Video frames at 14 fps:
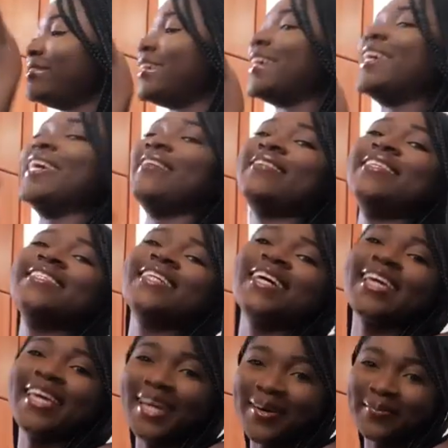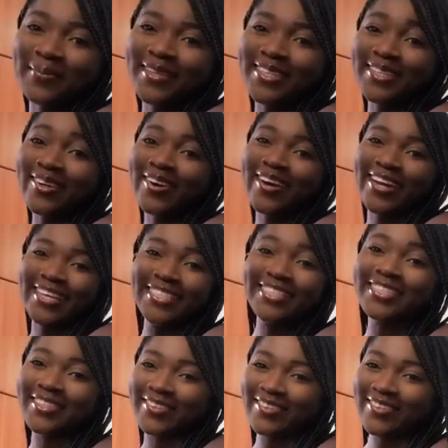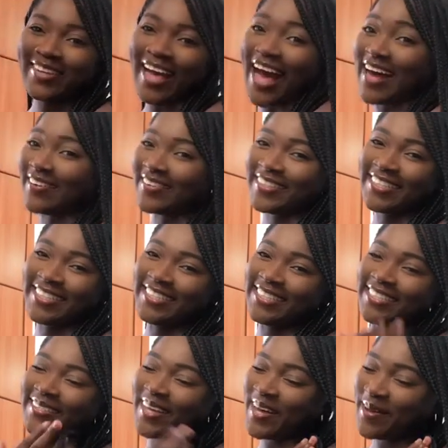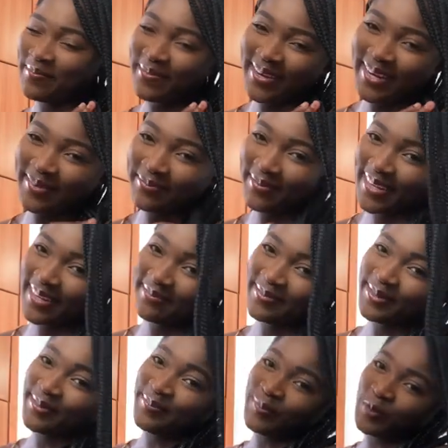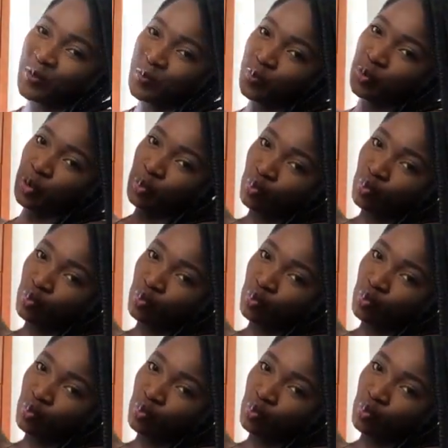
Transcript: even Jackie up. Your angel, our angel, our pretty, pretty boo boo. boo.